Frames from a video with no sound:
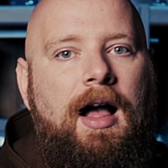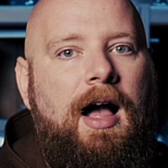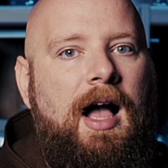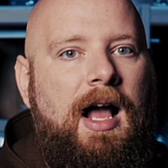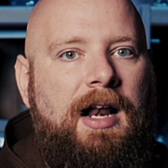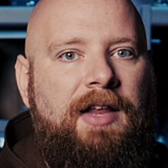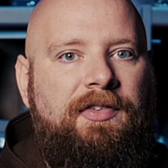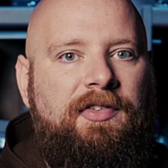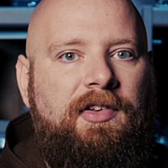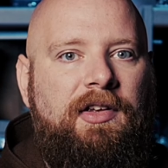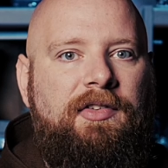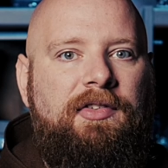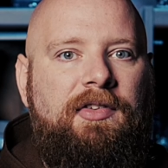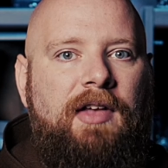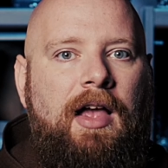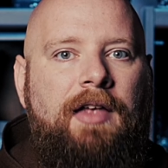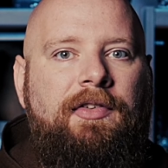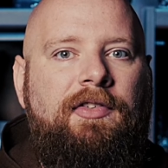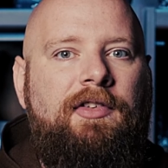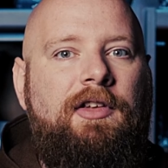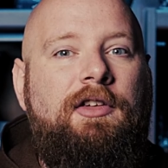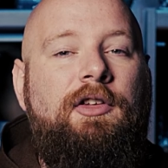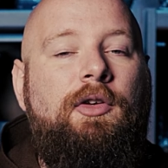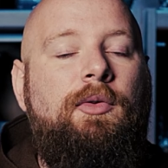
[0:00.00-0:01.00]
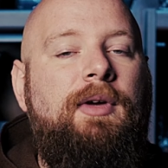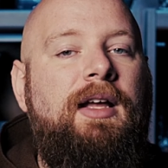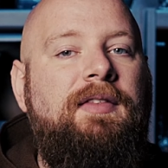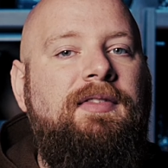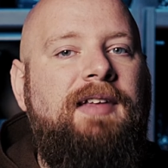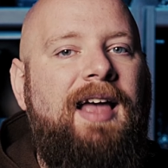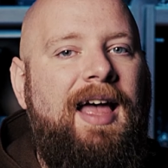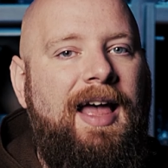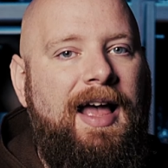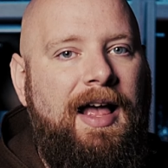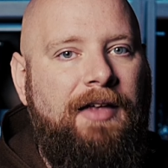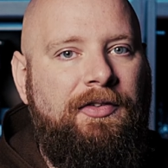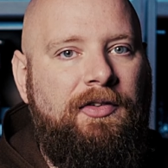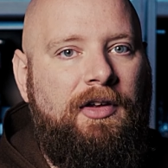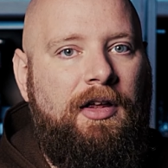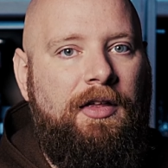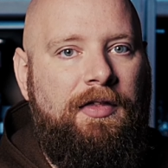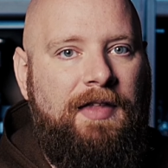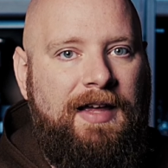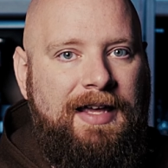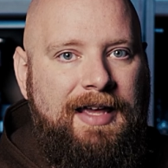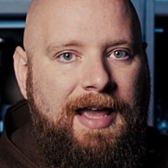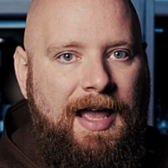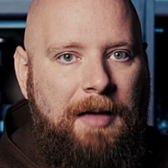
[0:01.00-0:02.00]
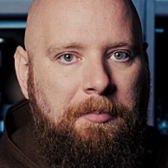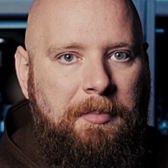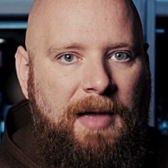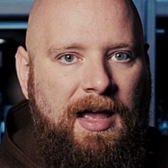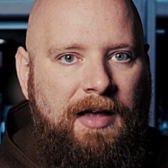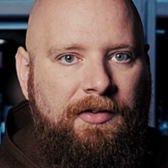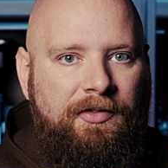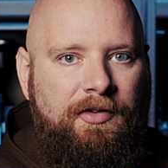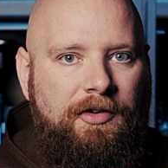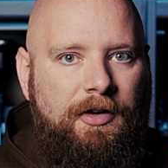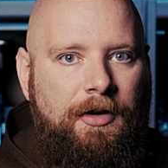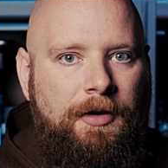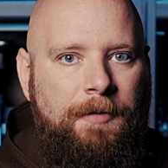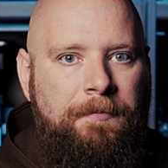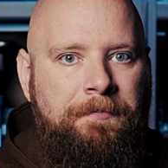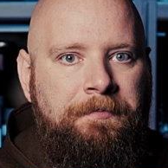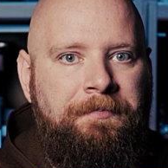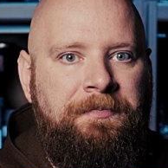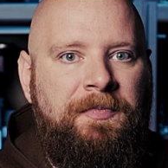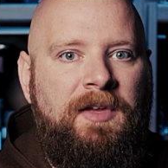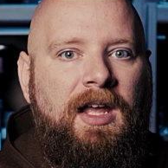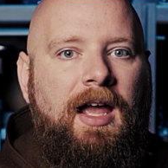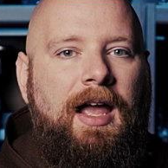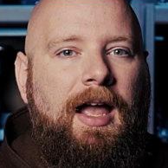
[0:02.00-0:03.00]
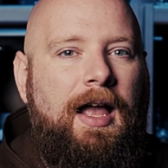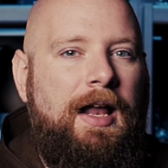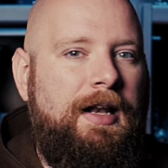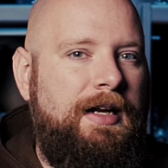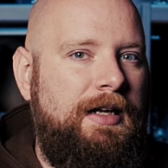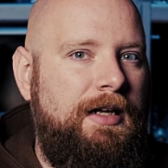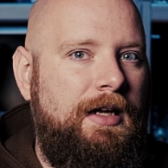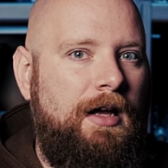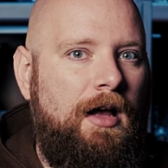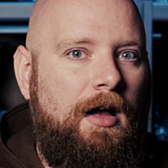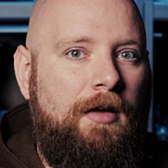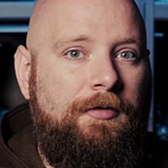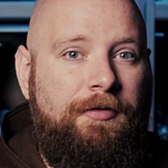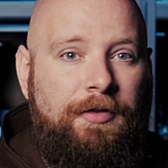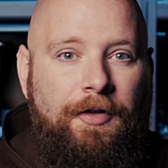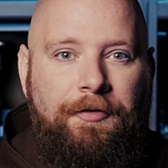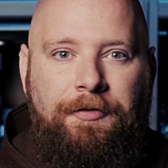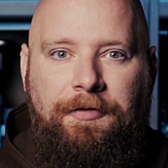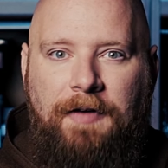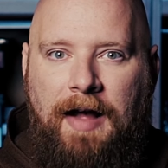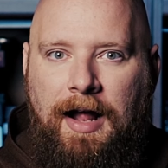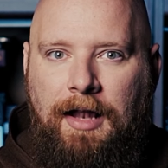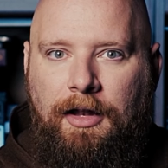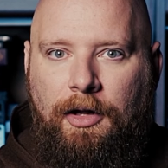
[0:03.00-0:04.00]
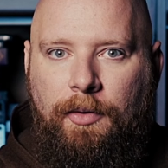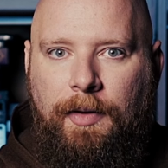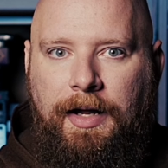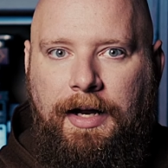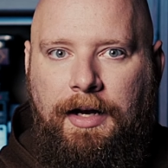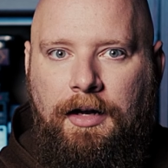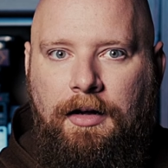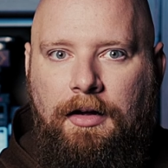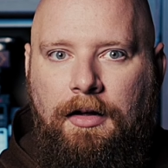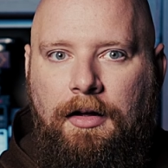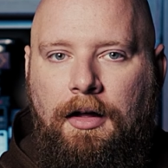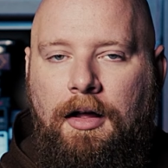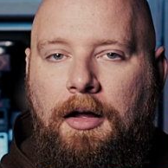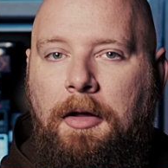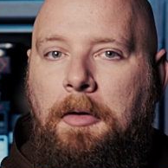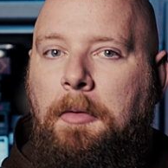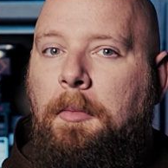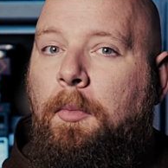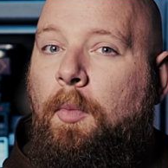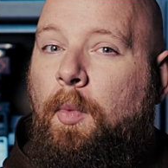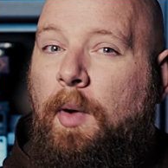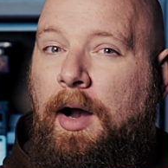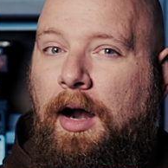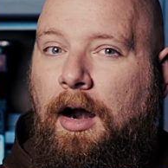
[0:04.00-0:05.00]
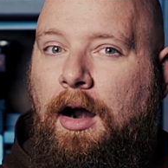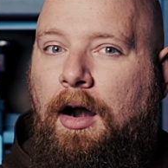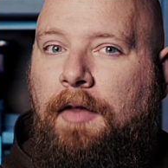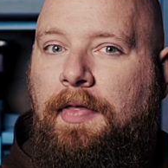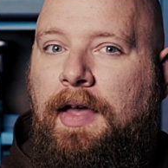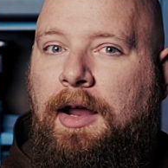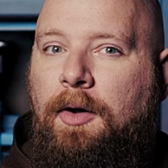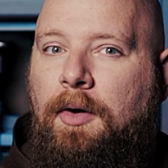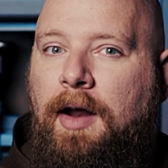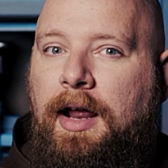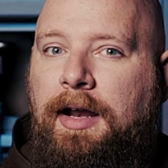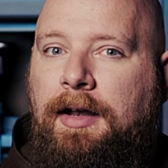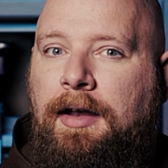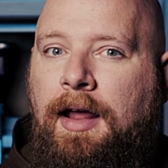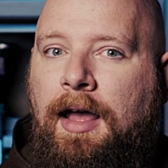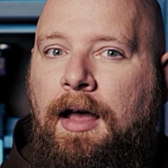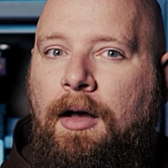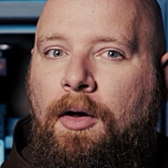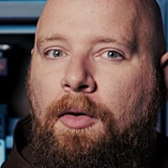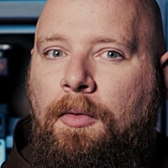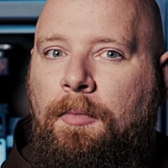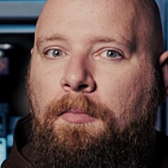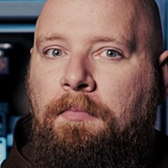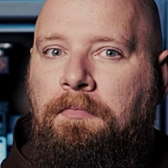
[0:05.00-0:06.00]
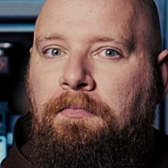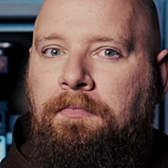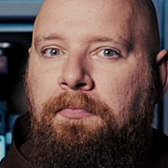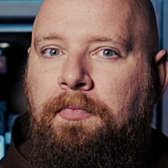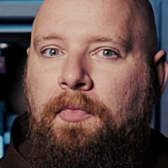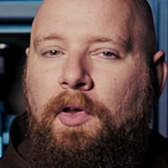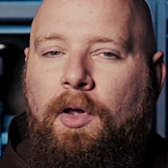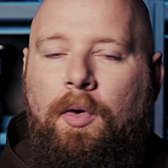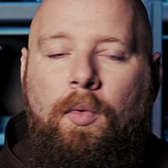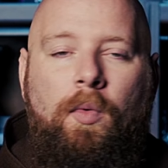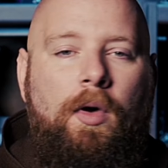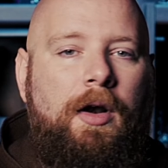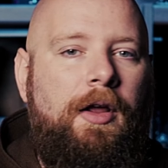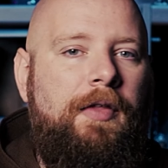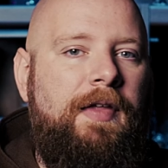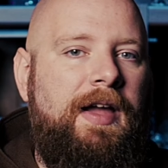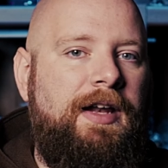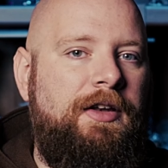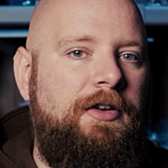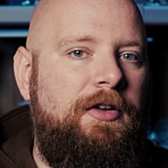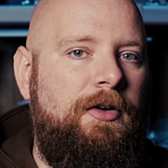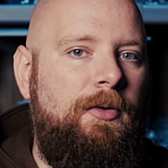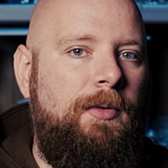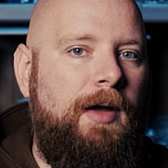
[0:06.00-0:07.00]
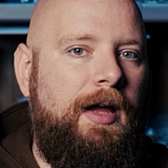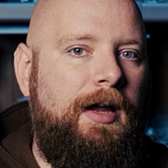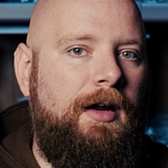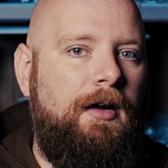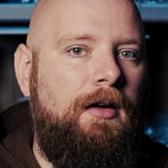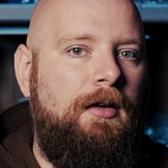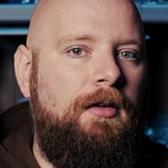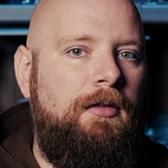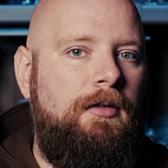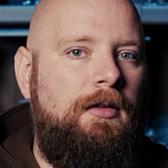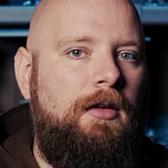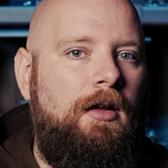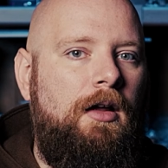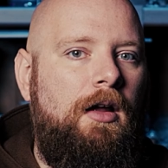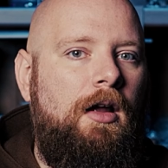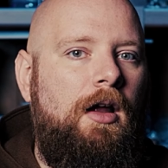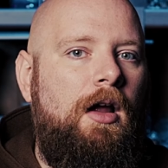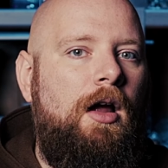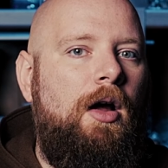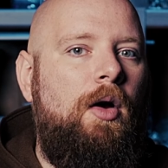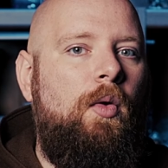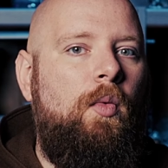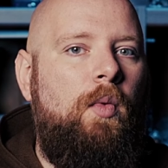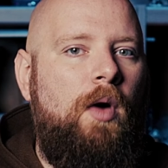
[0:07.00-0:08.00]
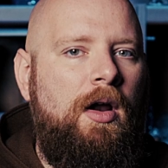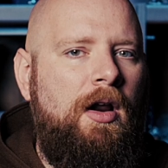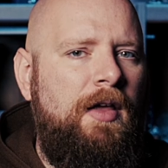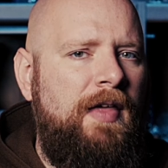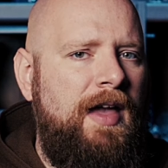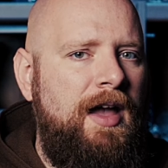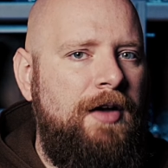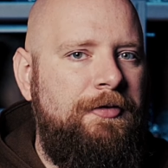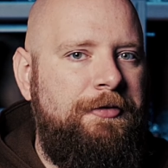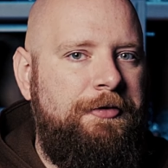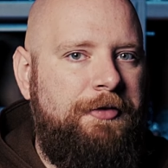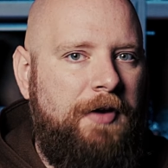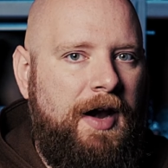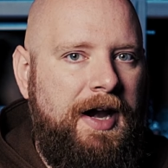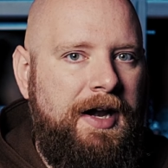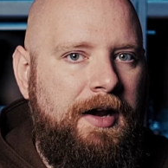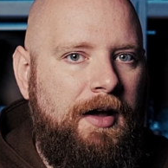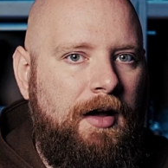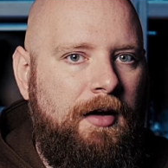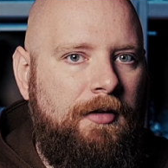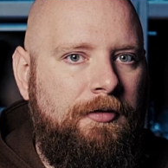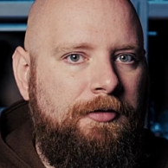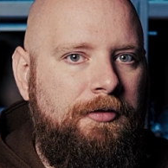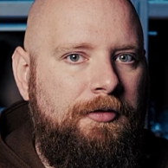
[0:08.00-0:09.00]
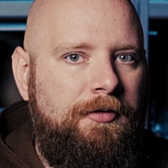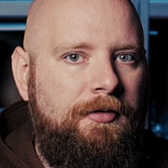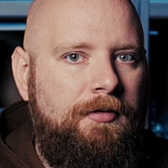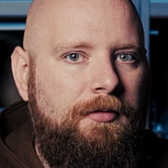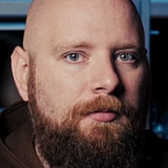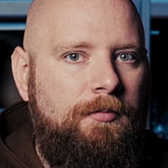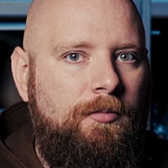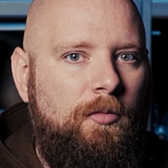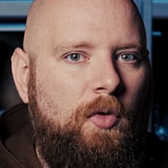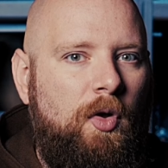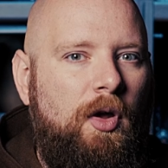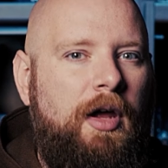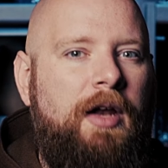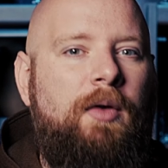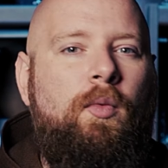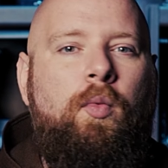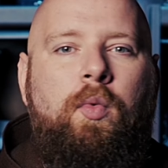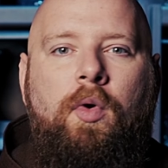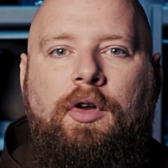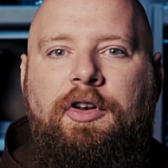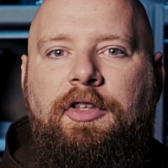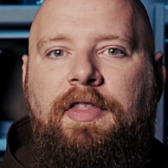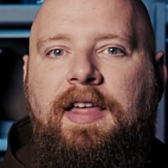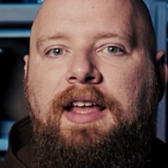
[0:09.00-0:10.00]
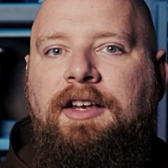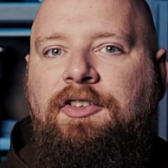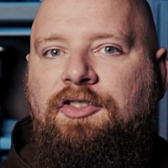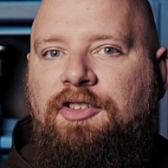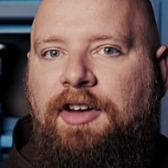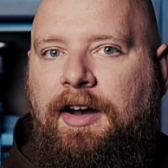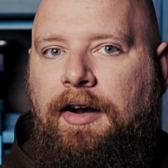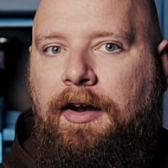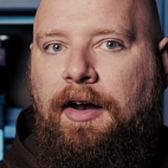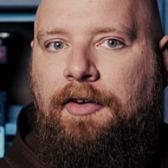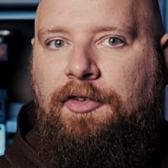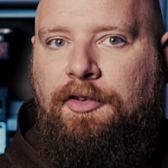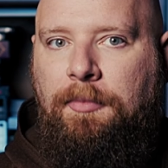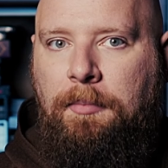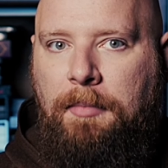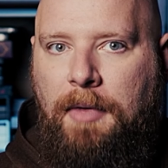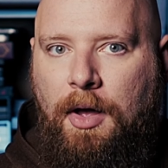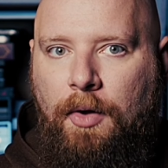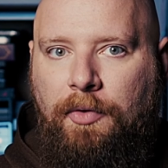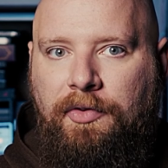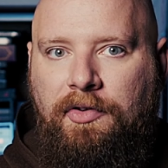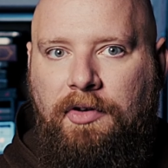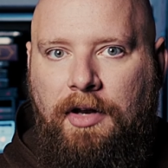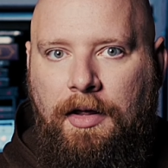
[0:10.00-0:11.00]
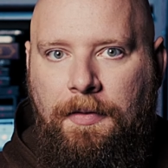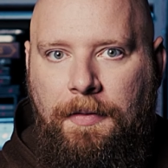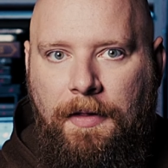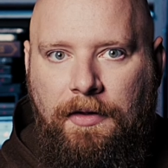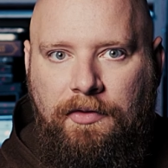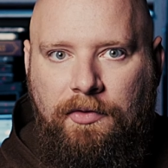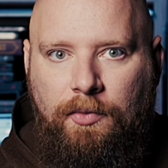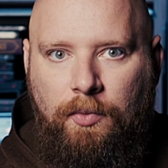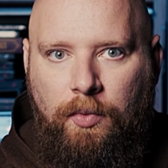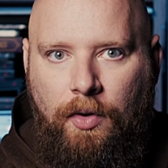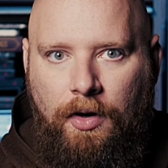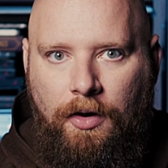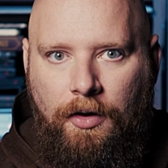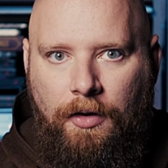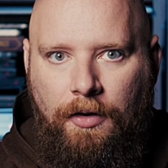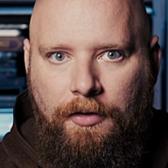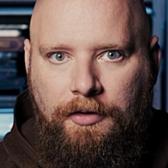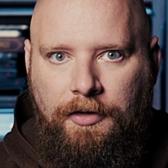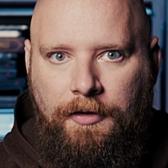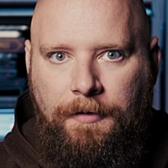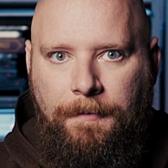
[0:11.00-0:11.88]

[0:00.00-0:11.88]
On a success, you get to ask the Game Master any of the following. Where are they right now? What are they doing? What are they afraid of? And what do they cherish most in this world?